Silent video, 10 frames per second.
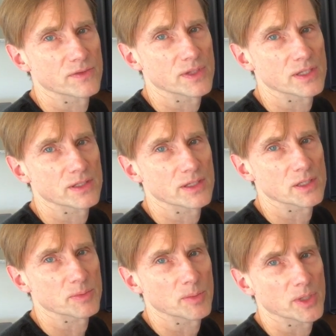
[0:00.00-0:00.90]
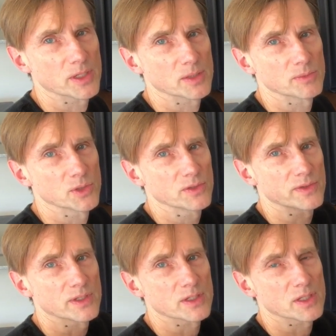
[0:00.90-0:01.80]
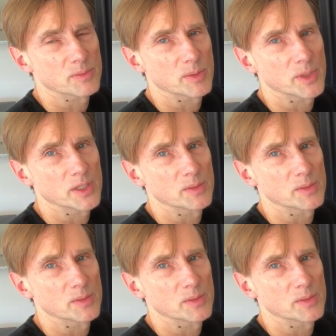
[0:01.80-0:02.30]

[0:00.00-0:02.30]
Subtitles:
this is permitted to move and this is permitted